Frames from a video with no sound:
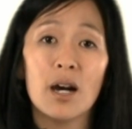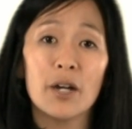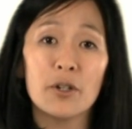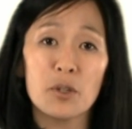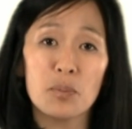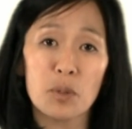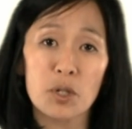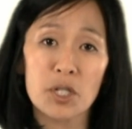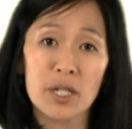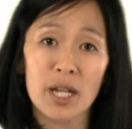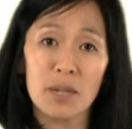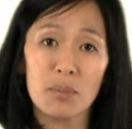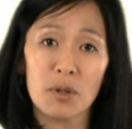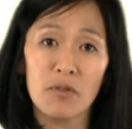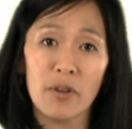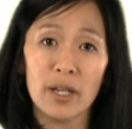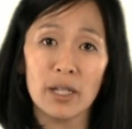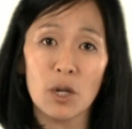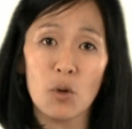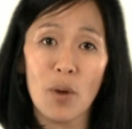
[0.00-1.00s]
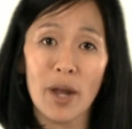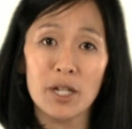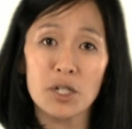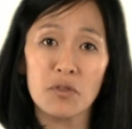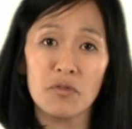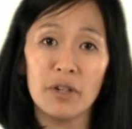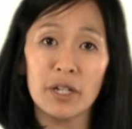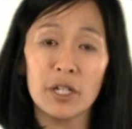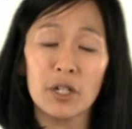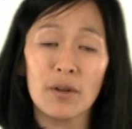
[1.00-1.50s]
100% prevailing
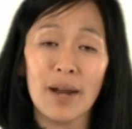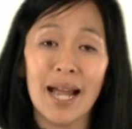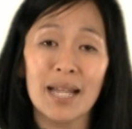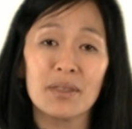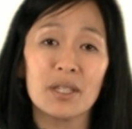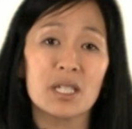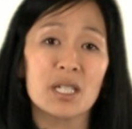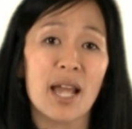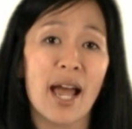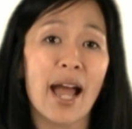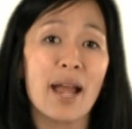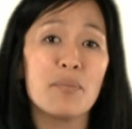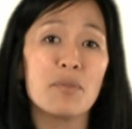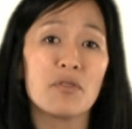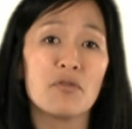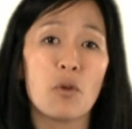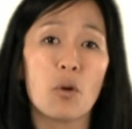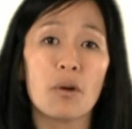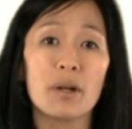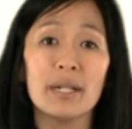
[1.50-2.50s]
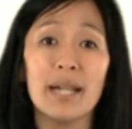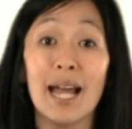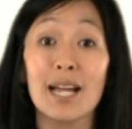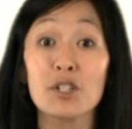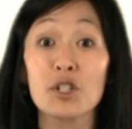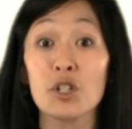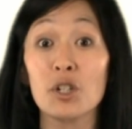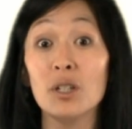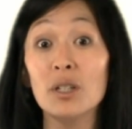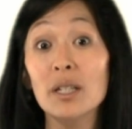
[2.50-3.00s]
wage figure at the time the foreign
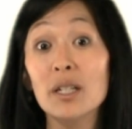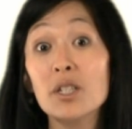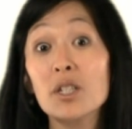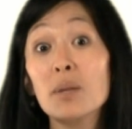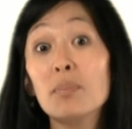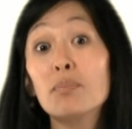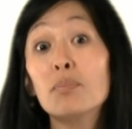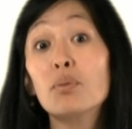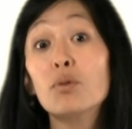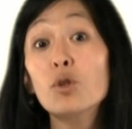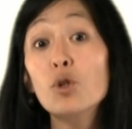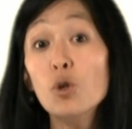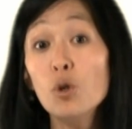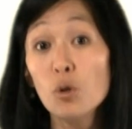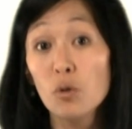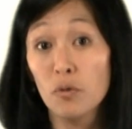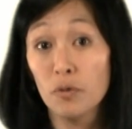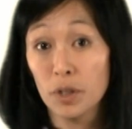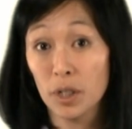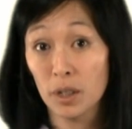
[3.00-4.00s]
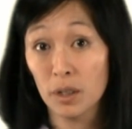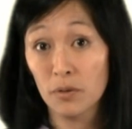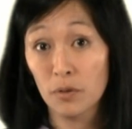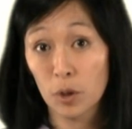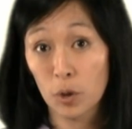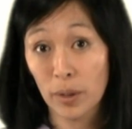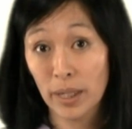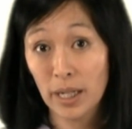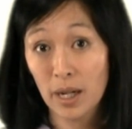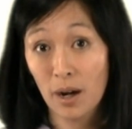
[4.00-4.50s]
national is approved
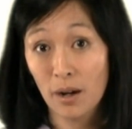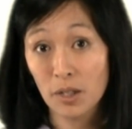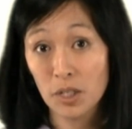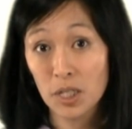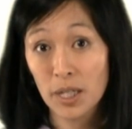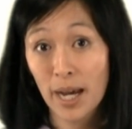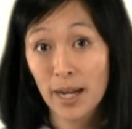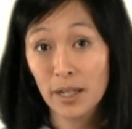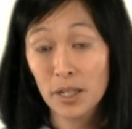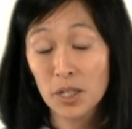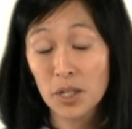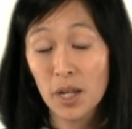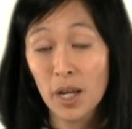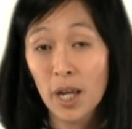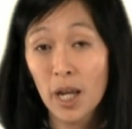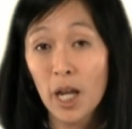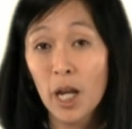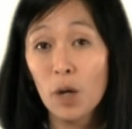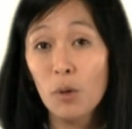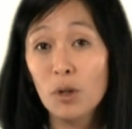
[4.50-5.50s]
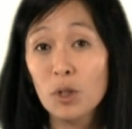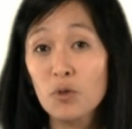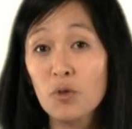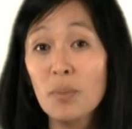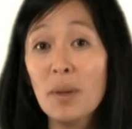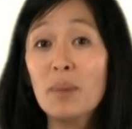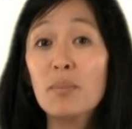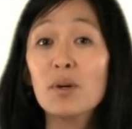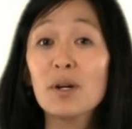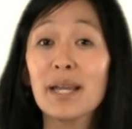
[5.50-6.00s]
for green card status, which,
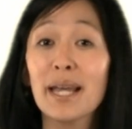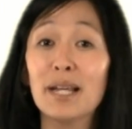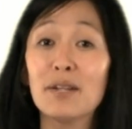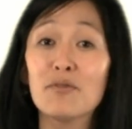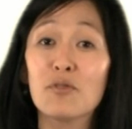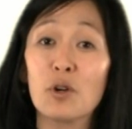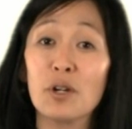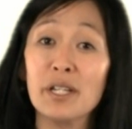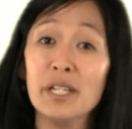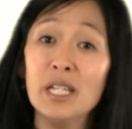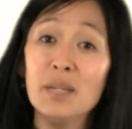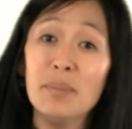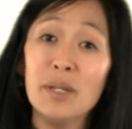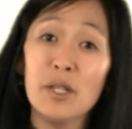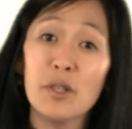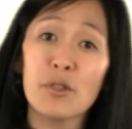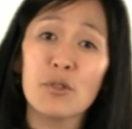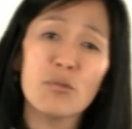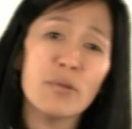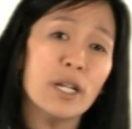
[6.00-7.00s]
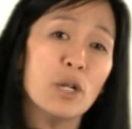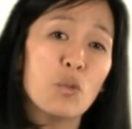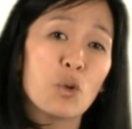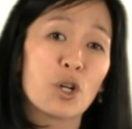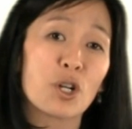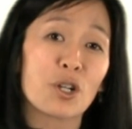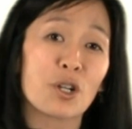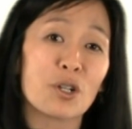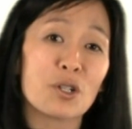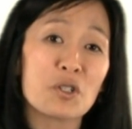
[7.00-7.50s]
remember again, for EB3
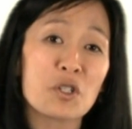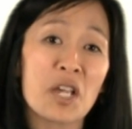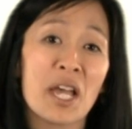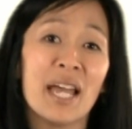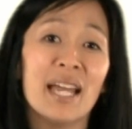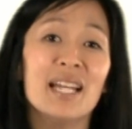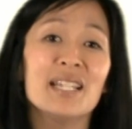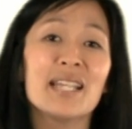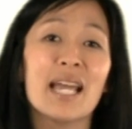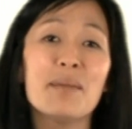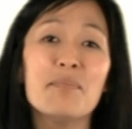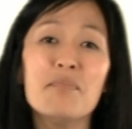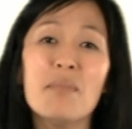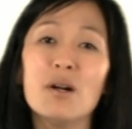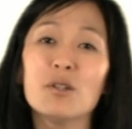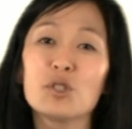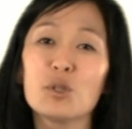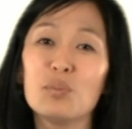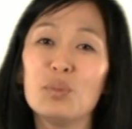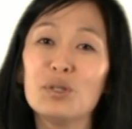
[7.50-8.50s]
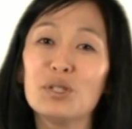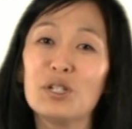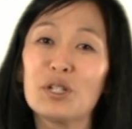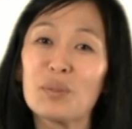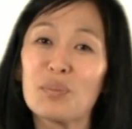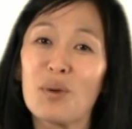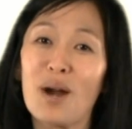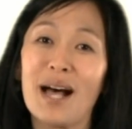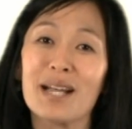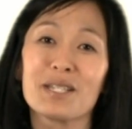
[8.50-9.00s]
workers is a multiple
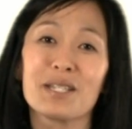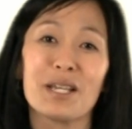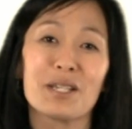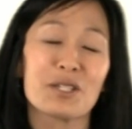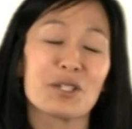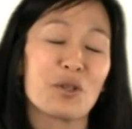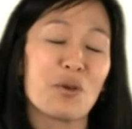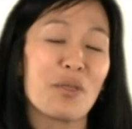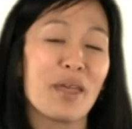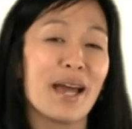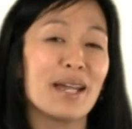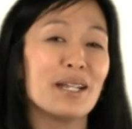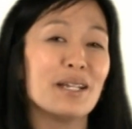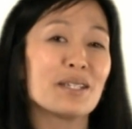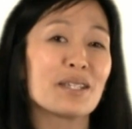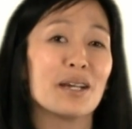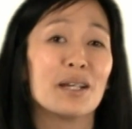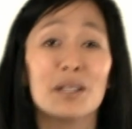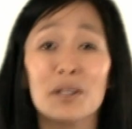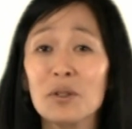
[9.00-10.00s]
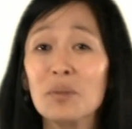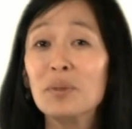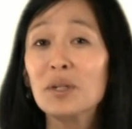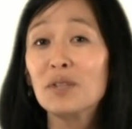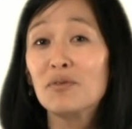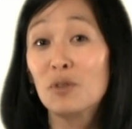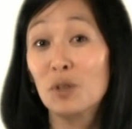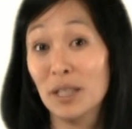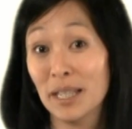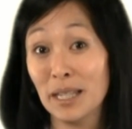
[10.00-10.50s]
year process. So that is a little bit
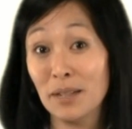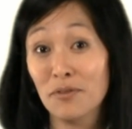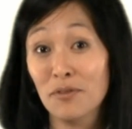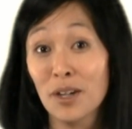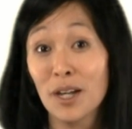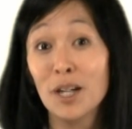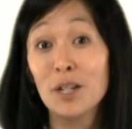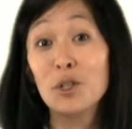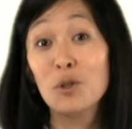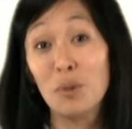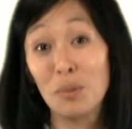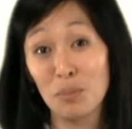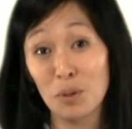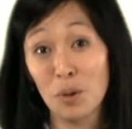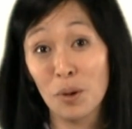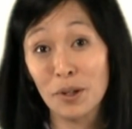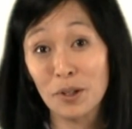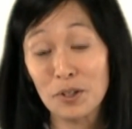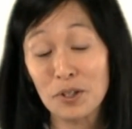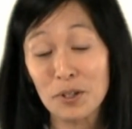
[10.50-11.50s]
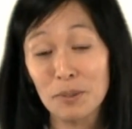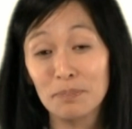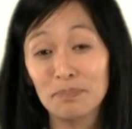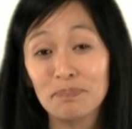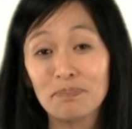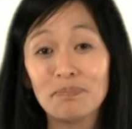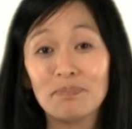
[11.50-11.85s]
of relief to employers.